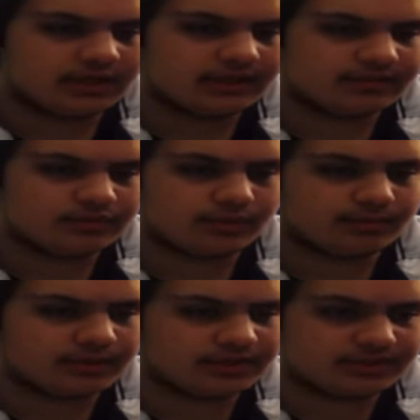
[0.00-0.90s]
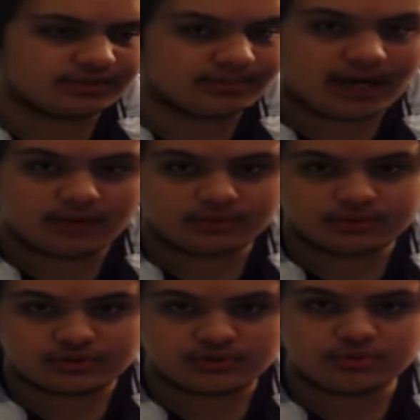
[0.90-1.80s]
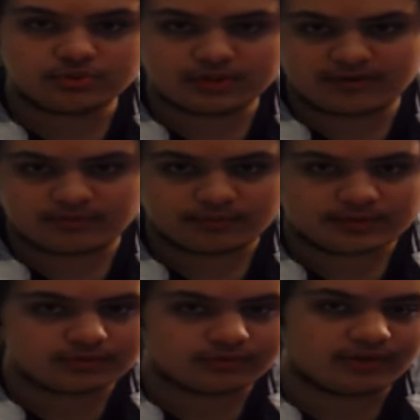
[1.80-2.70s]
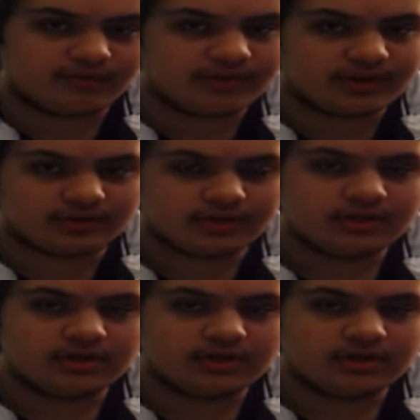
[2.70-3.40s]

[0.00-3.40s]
gives corporations the power to sue governments over failed